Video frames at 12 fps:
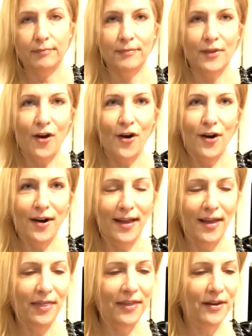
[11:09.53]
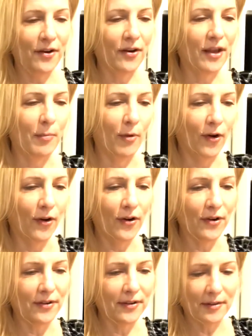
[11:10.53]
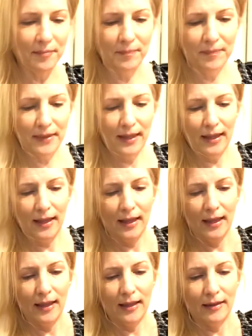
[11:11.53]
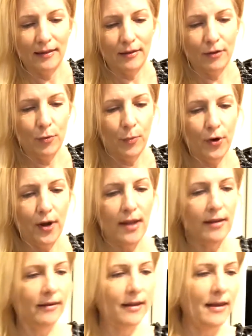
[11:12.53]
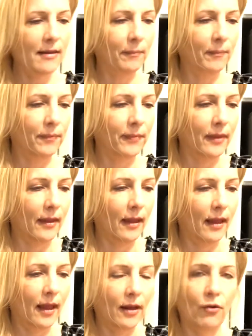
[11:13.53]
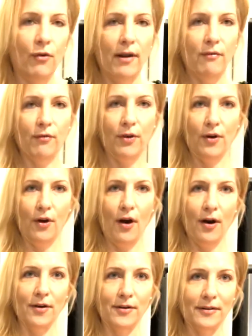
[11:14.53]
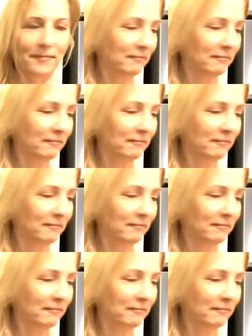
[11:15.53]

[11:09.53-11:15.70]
Heart healthy turkey burgers. Super easy and great for your heart.